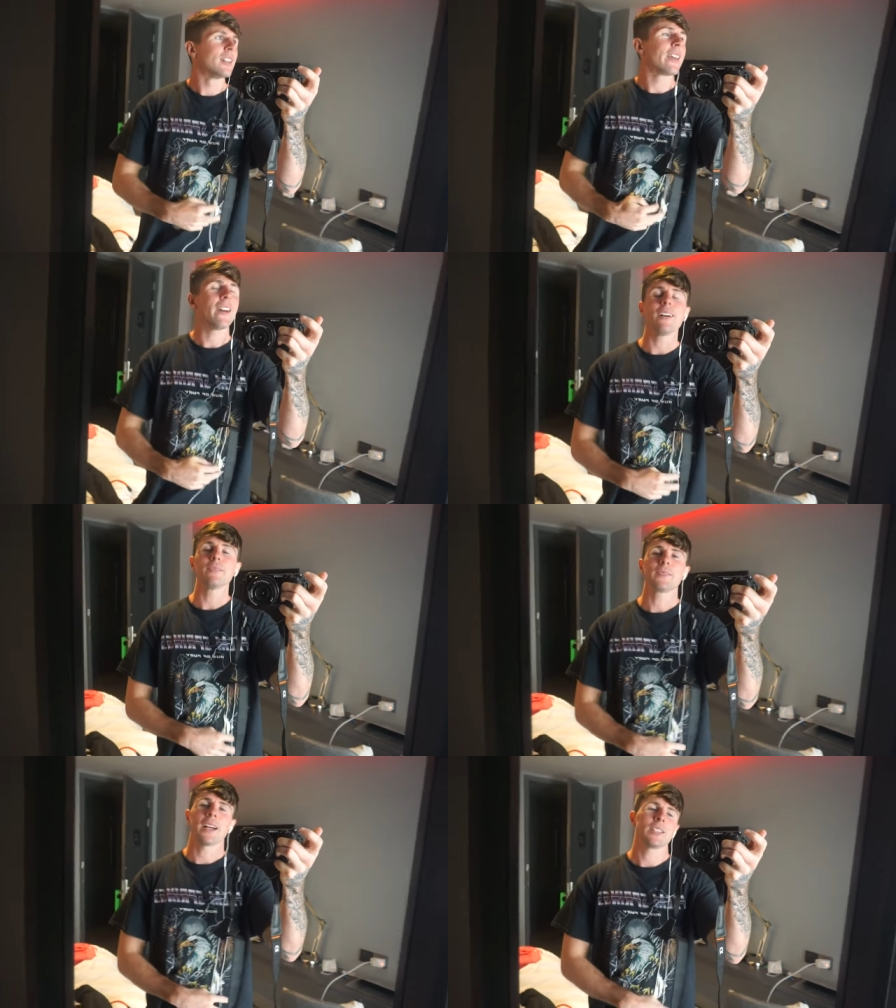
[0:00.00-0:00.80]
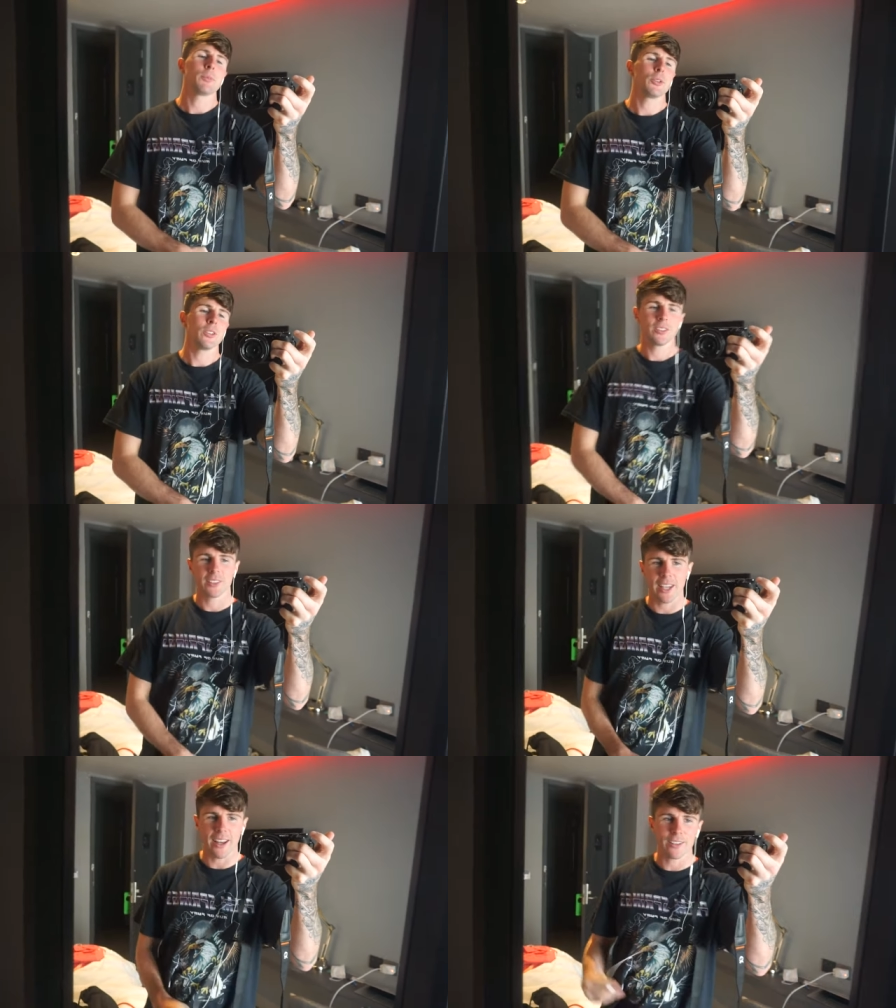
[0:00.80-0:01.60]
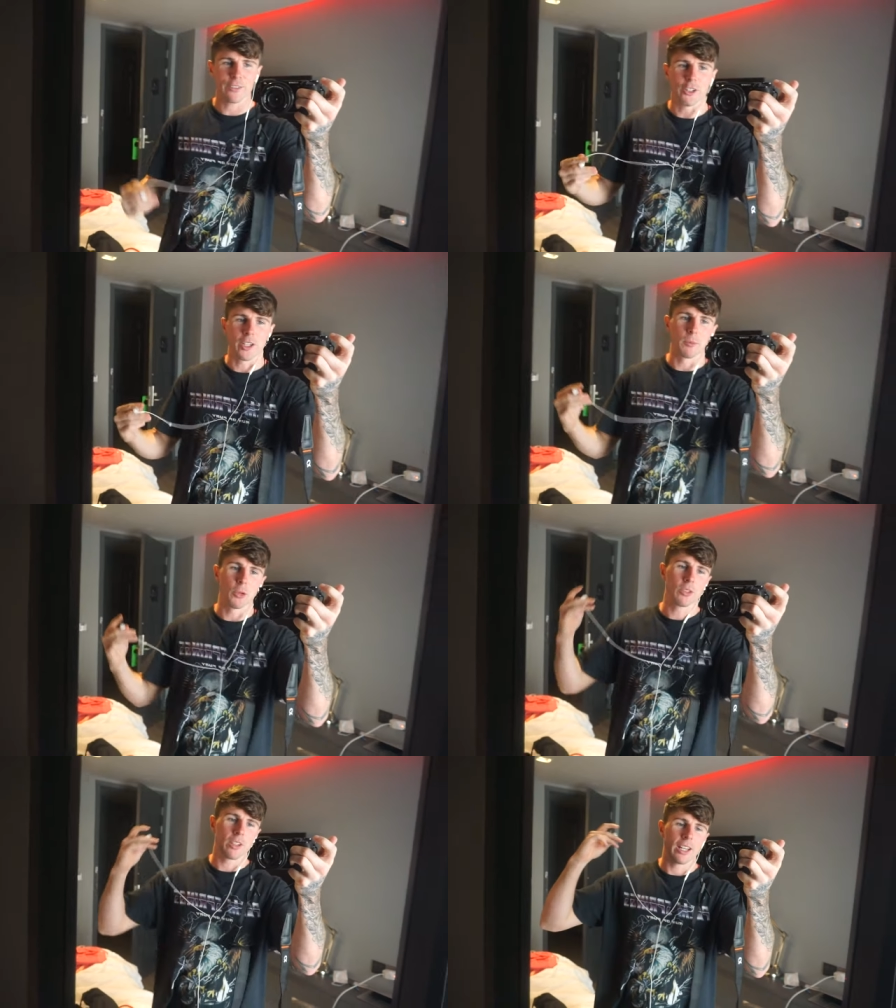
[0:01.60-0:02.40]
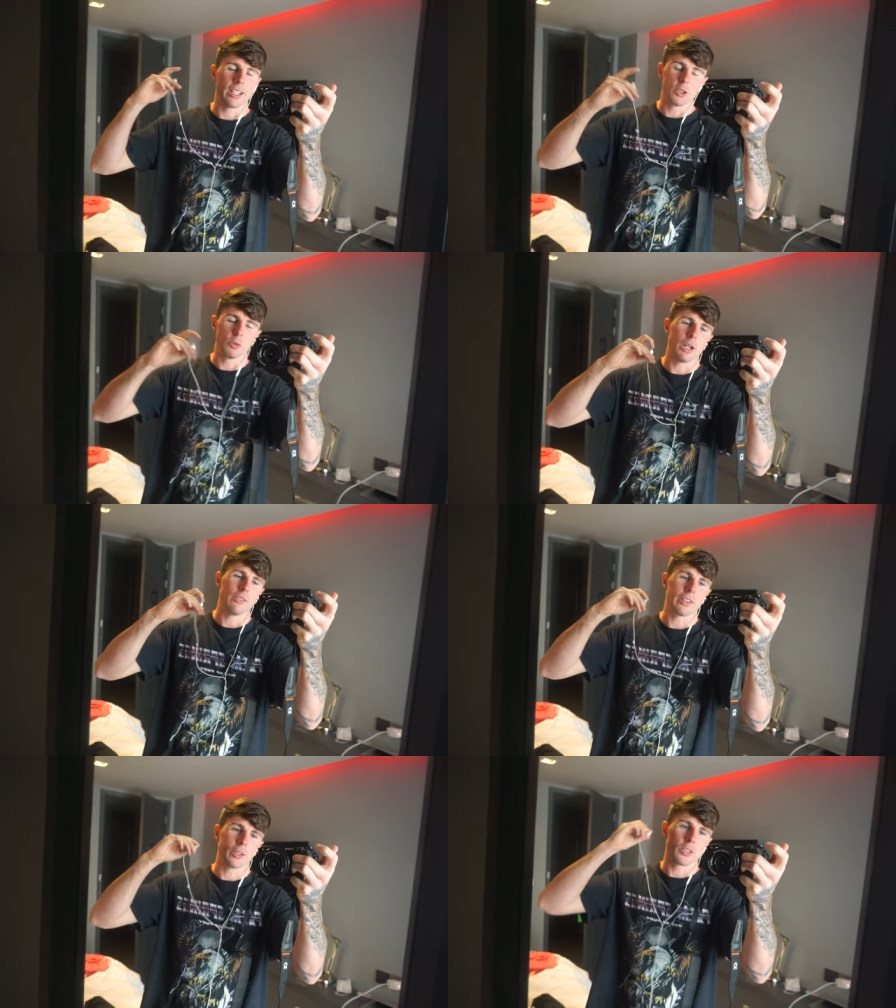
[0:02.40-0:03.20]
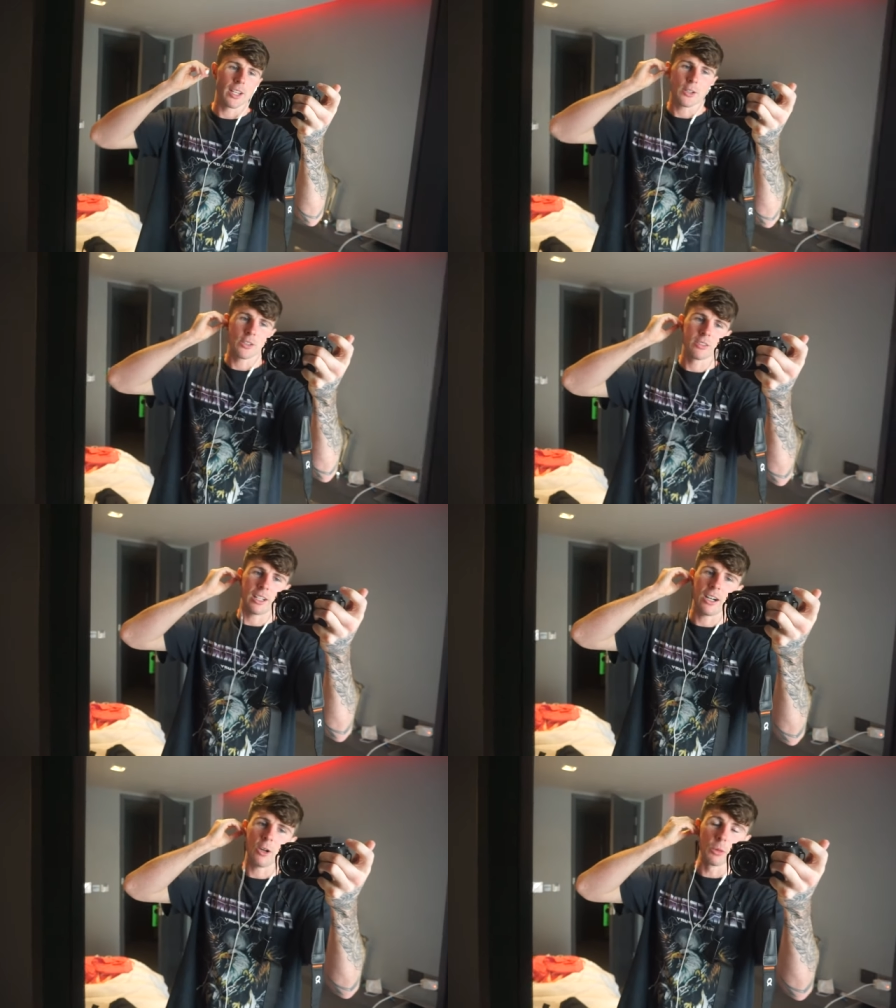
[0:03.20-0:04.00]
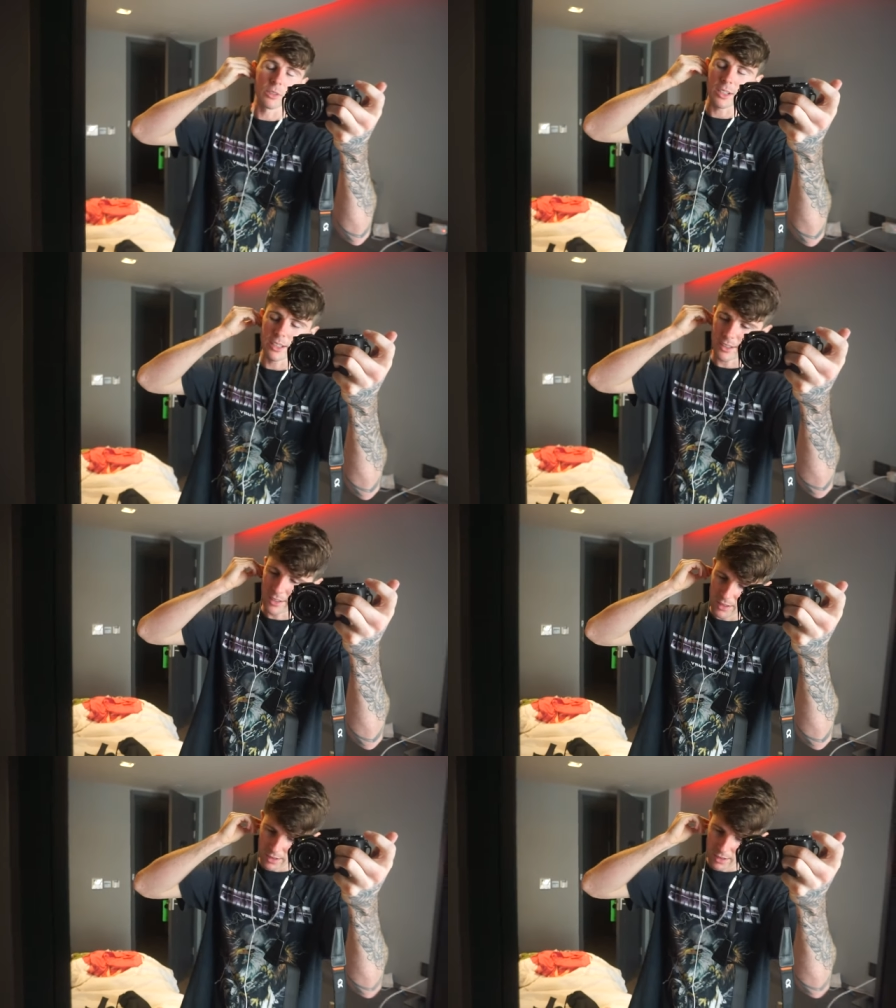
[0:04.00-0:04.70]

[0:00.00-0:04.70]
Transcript: get up, dance about, get in the fucking mood, and you'll have a good session. I always like